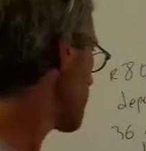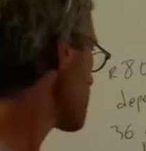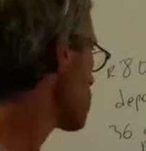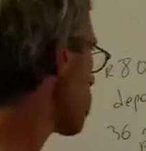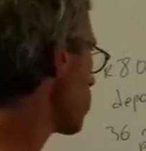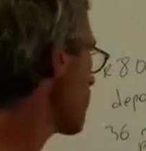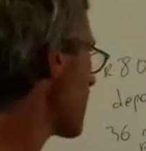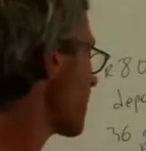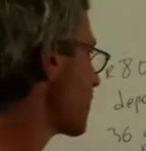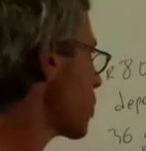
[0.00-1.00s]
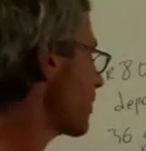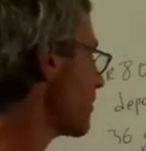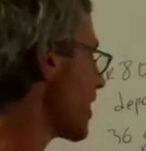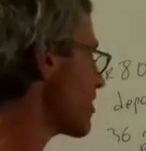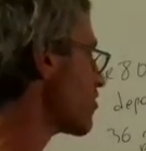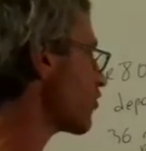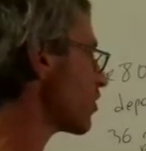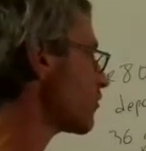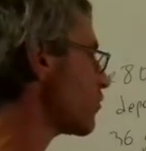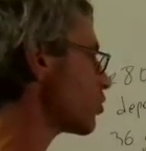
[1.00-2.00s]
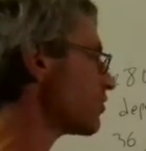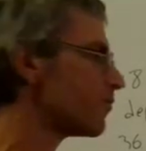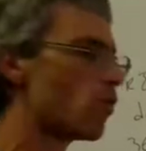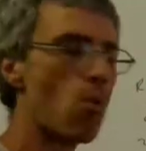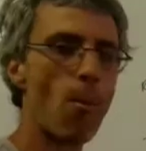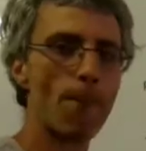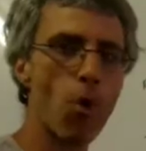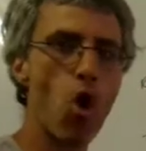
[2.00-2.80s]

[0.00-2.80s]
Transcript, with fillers: they told me that I paid 344